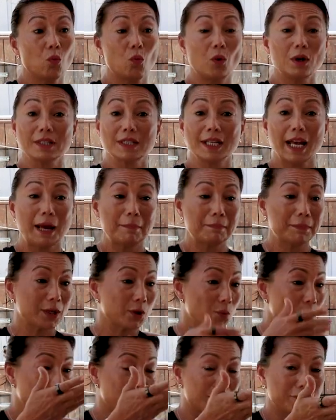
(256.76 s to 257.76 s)
What's
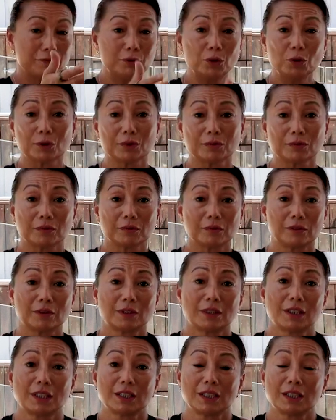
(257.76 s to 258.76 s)
happening with the foot?
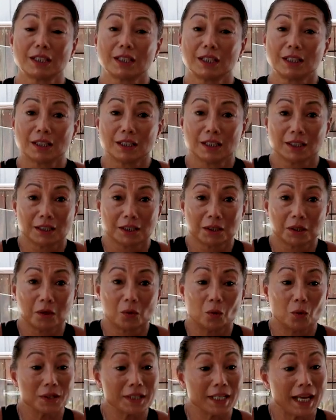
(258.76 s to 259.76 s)

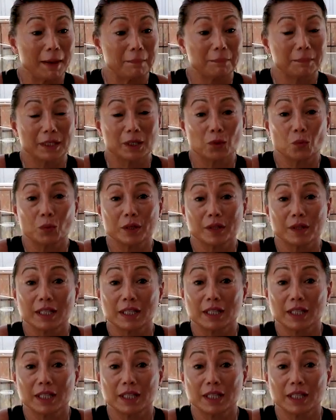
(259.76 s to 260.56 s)
What's happening with